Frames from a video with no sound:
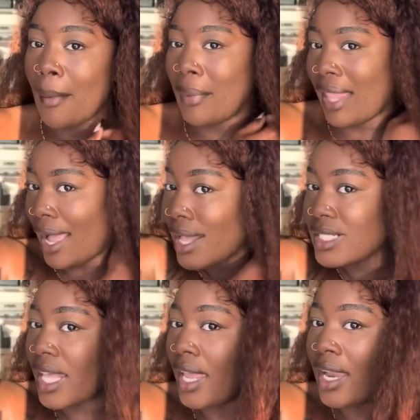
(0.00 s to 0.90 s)
But like I
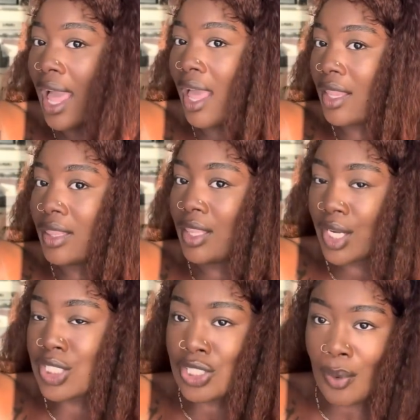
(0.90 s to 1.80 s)
said,
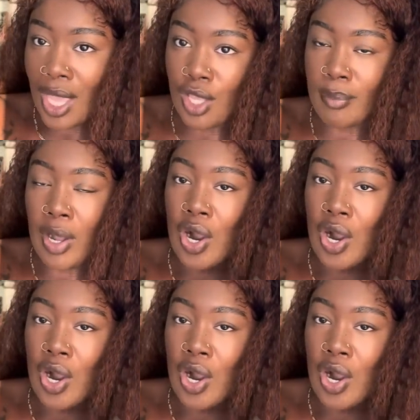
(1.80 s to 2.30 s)
there's no hate on my